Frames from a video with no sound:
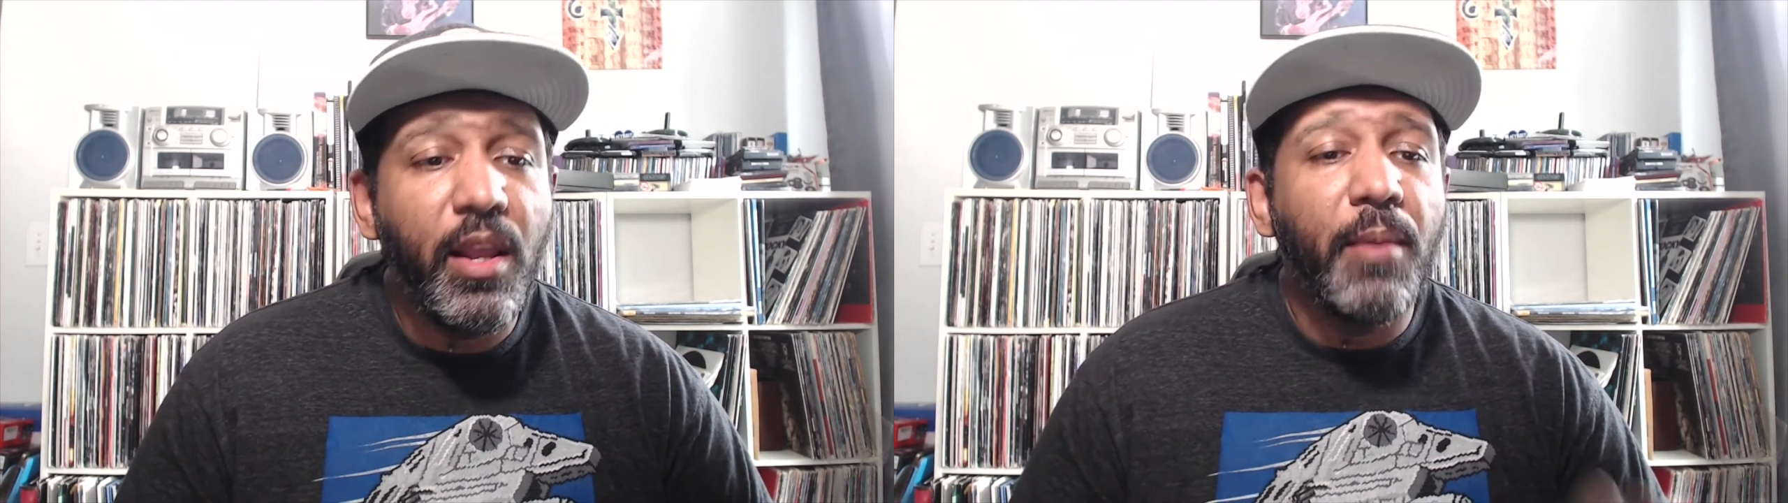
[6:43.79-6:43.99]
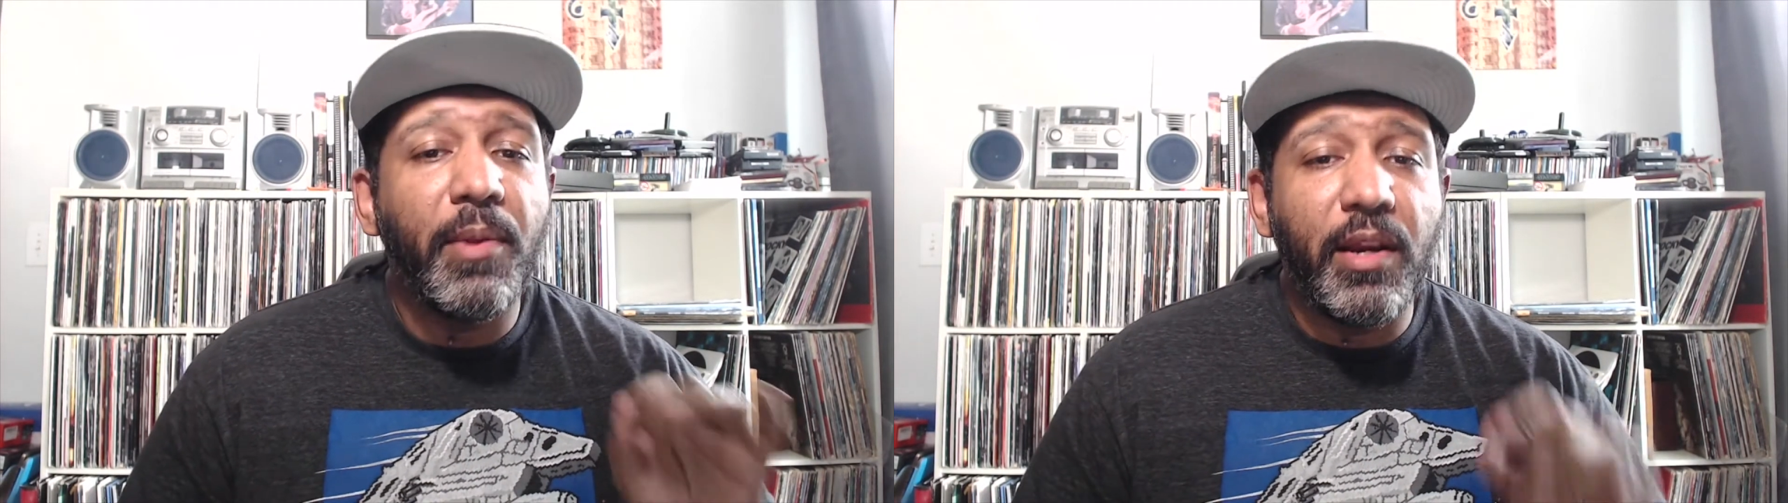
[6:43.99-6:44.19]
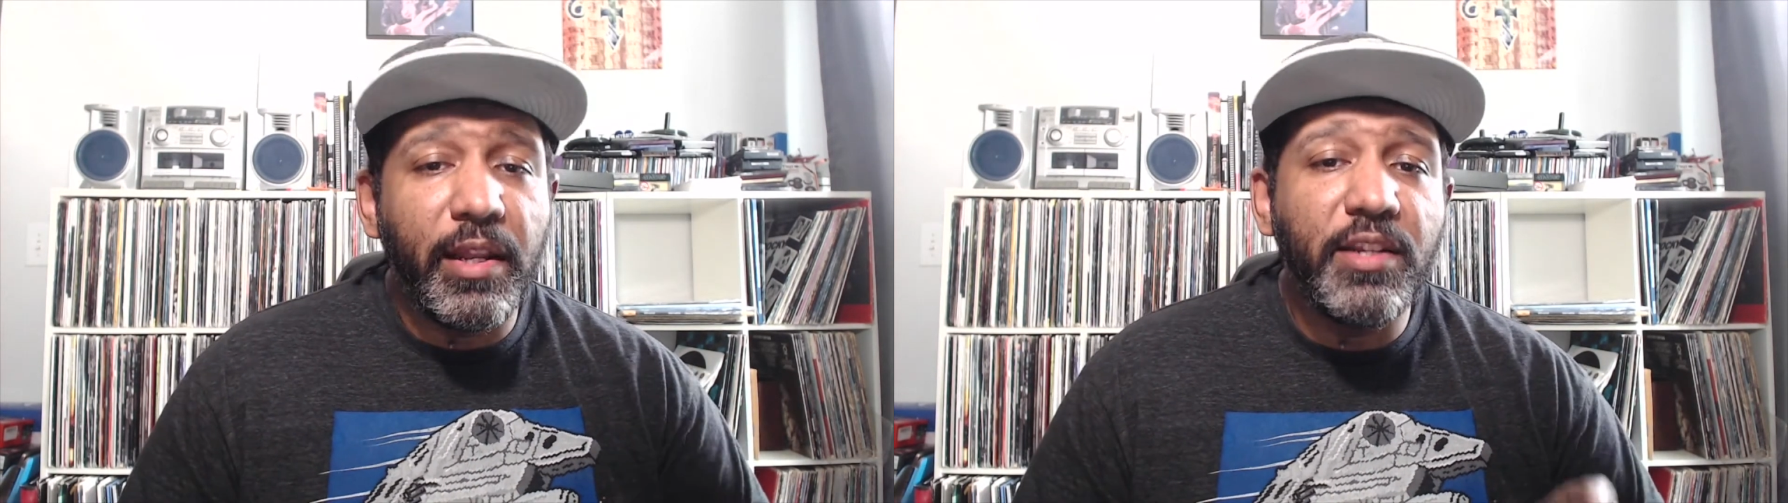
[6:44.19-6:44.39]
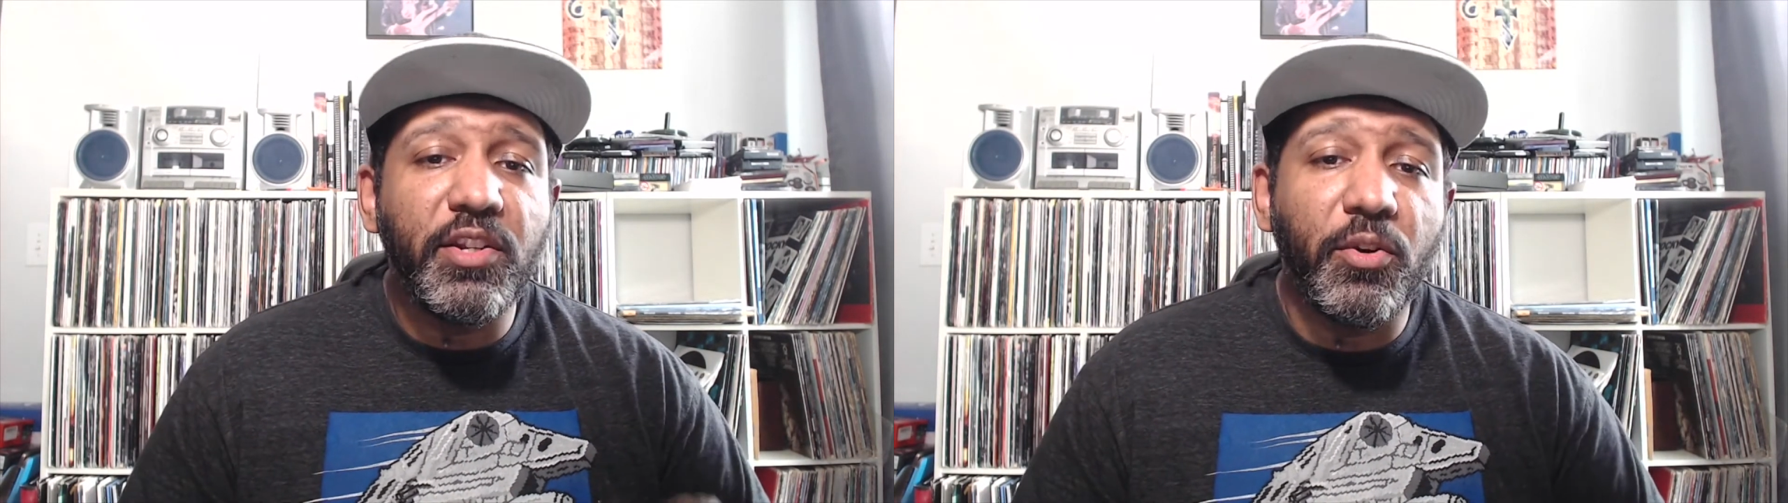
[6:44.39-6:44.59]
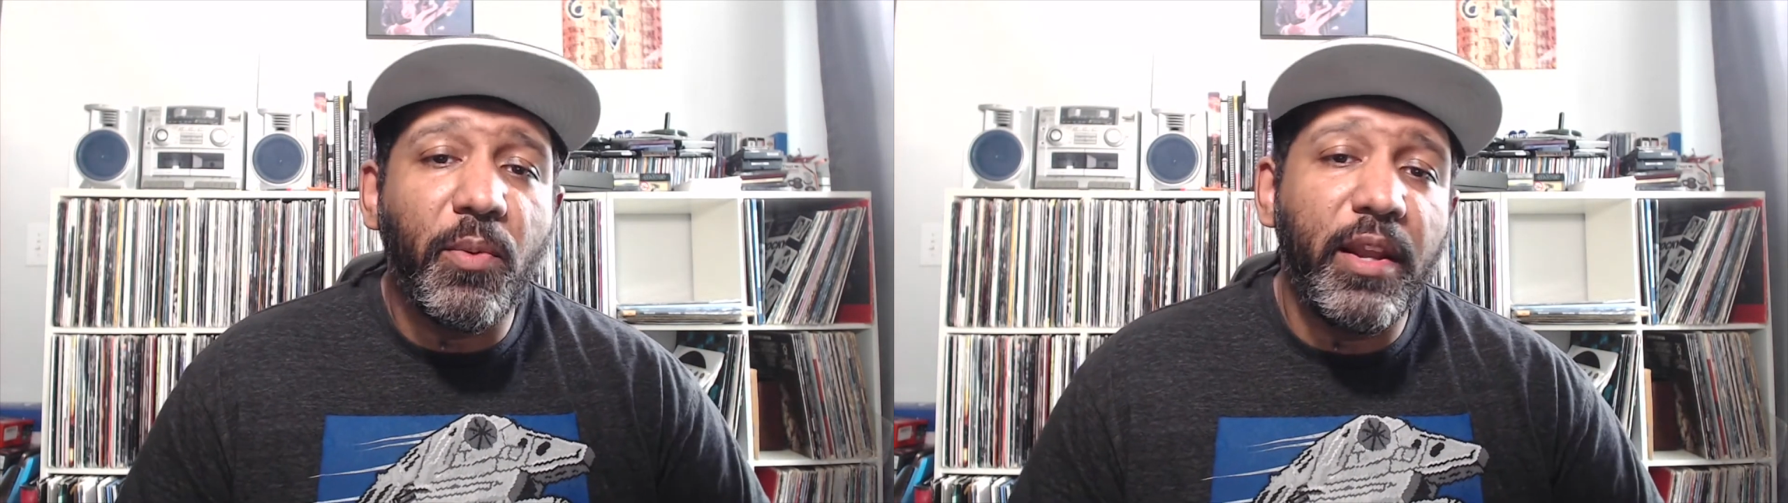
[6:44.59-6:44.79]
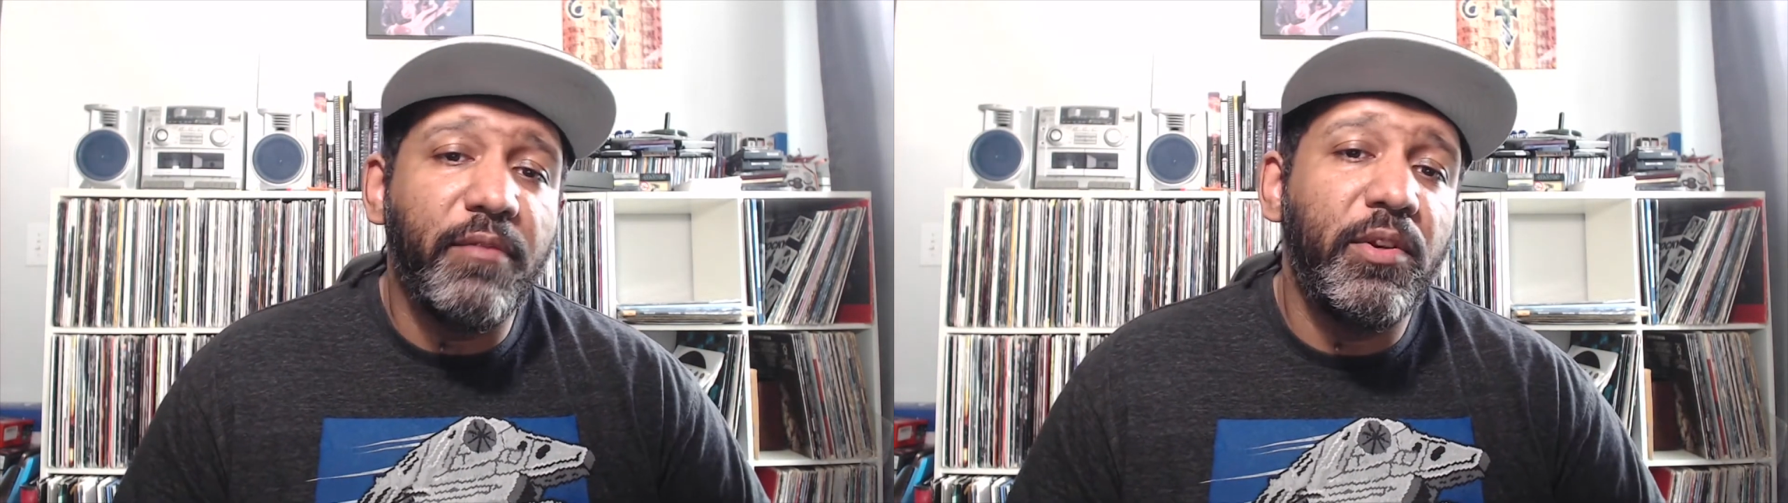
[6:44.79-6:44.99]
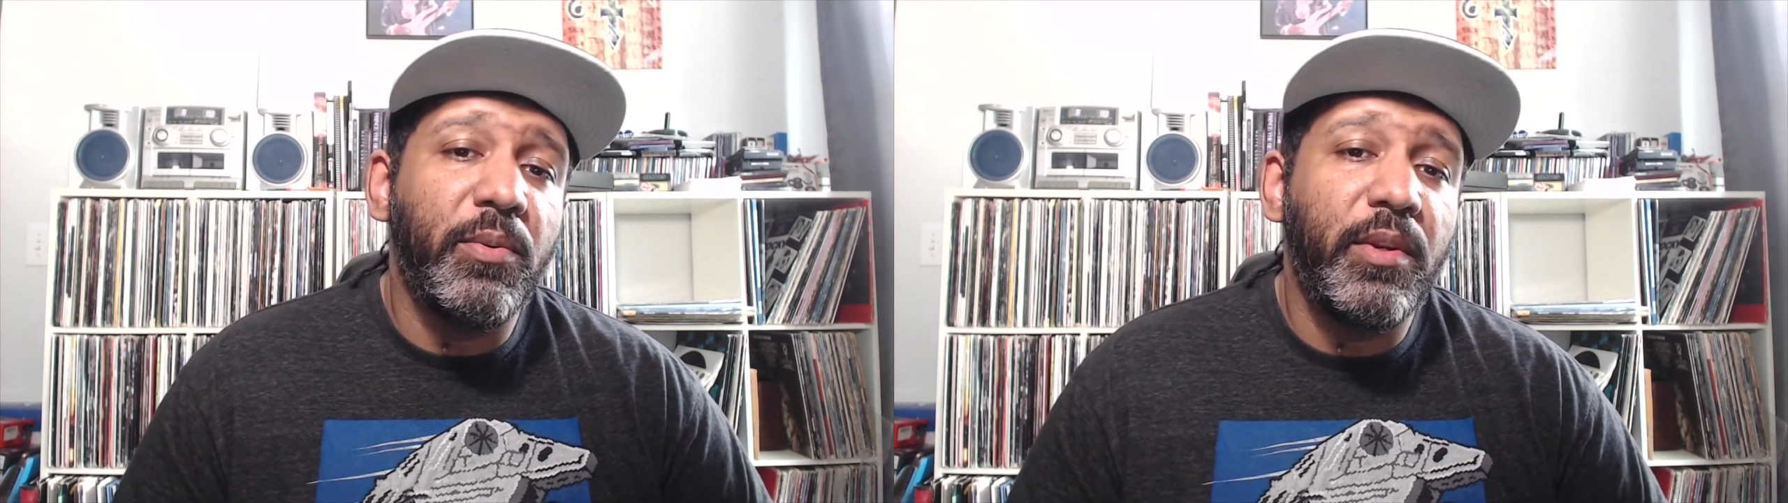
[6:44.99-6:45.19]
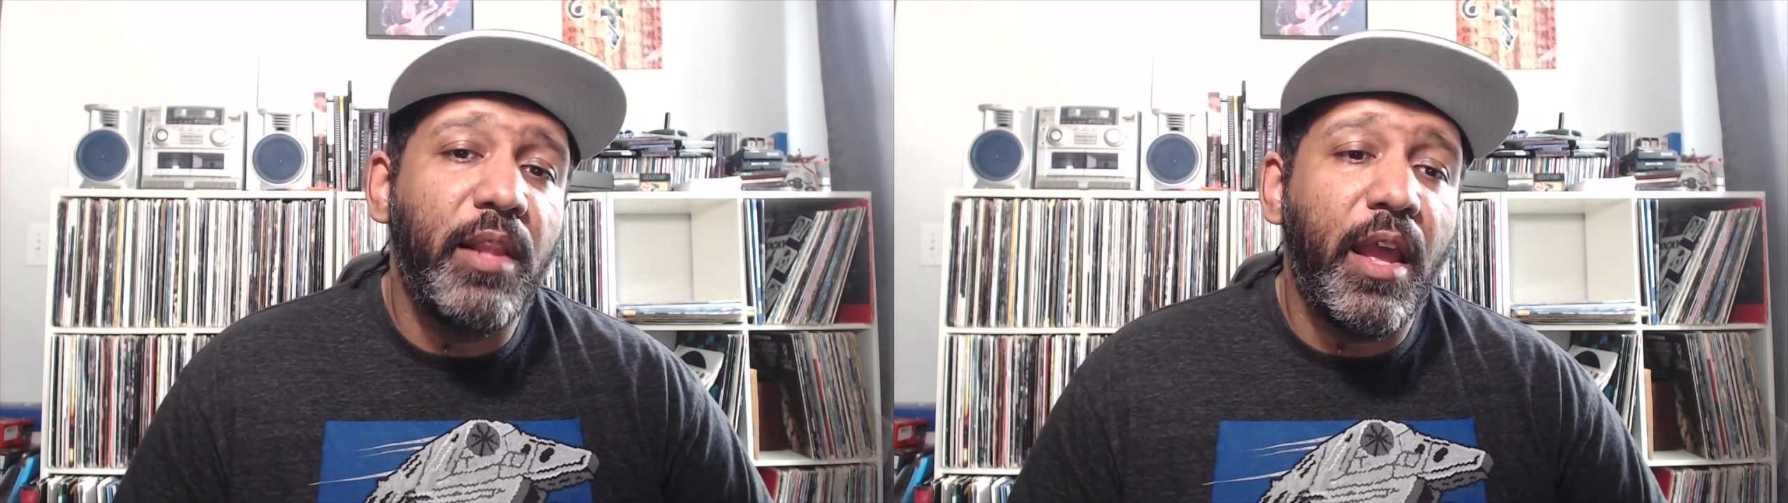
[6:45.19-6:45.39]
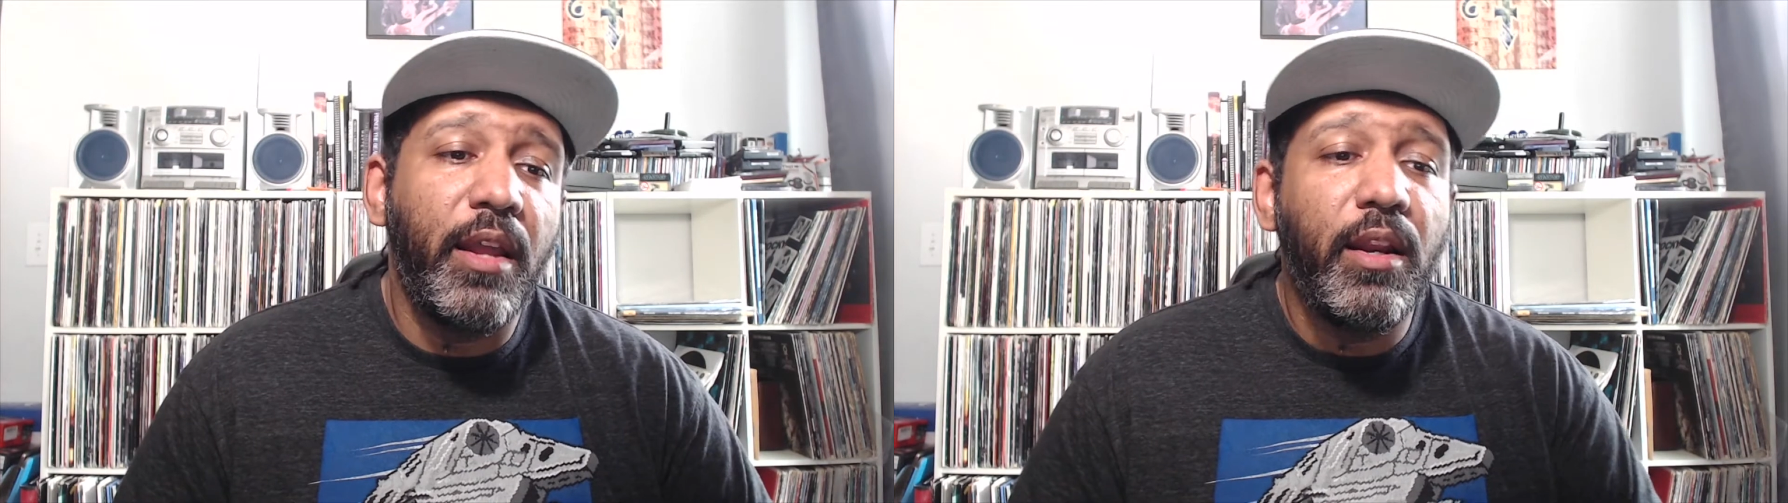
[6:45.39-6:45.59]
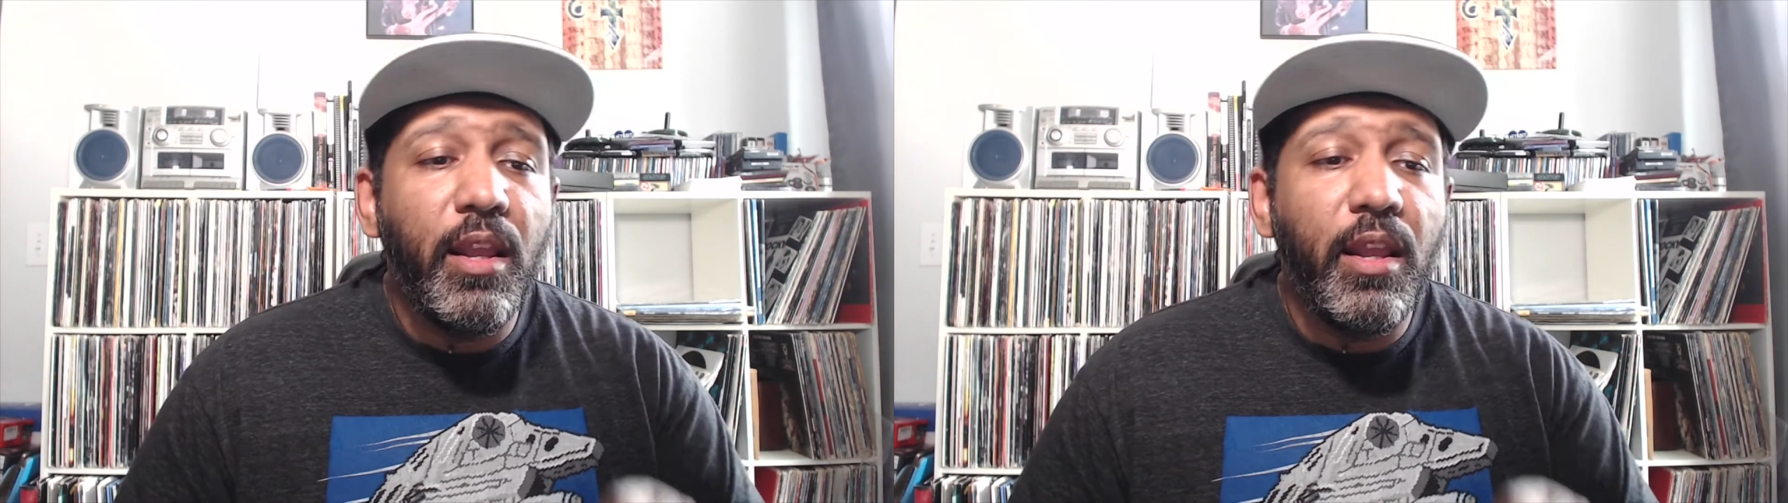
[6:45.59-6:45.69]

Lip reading: But an easier way of doing that